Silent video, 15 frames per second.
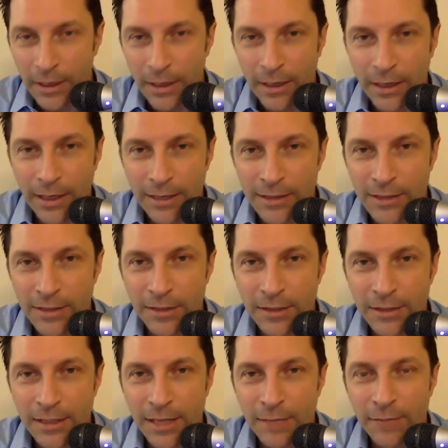Uh, it's still a
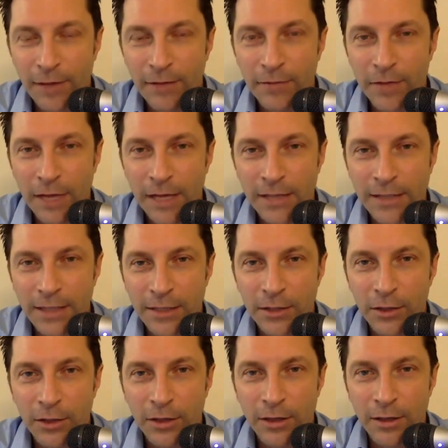top five class and
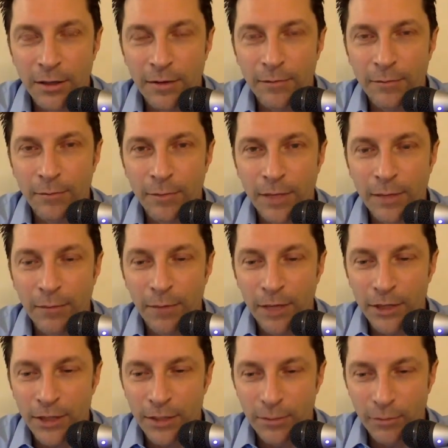could be
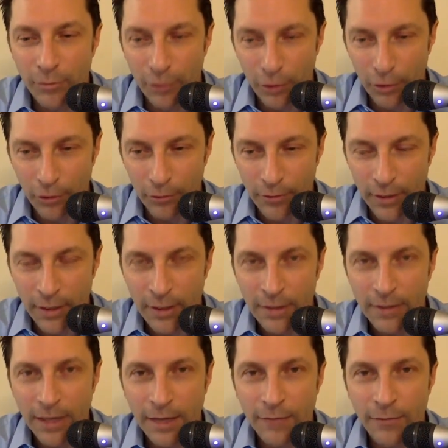much improved
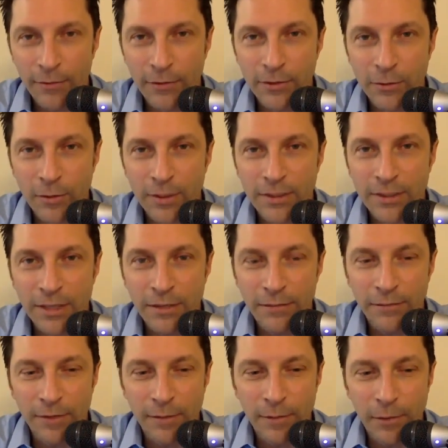that first Wednesday of
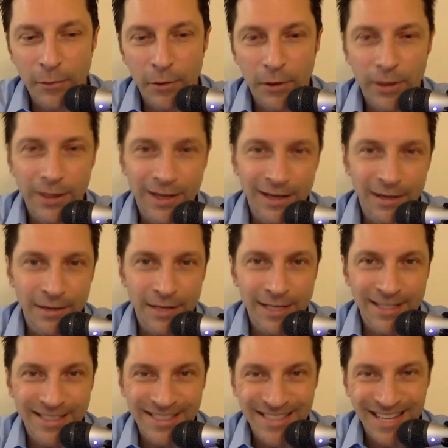February, kind of the
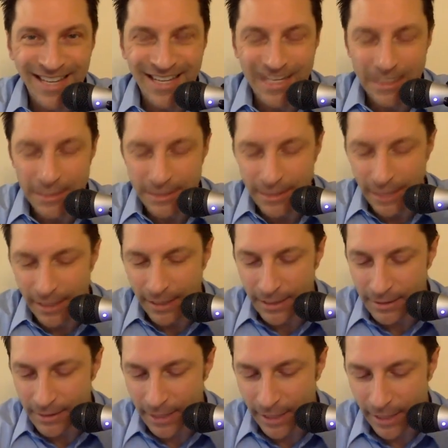second signing
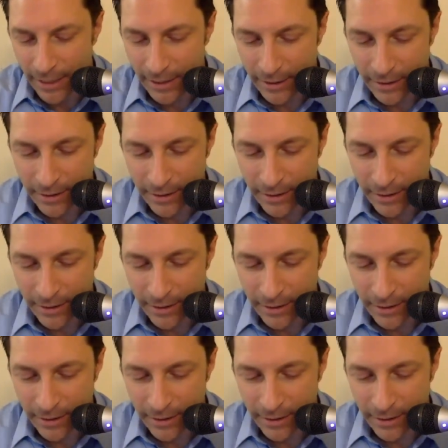day.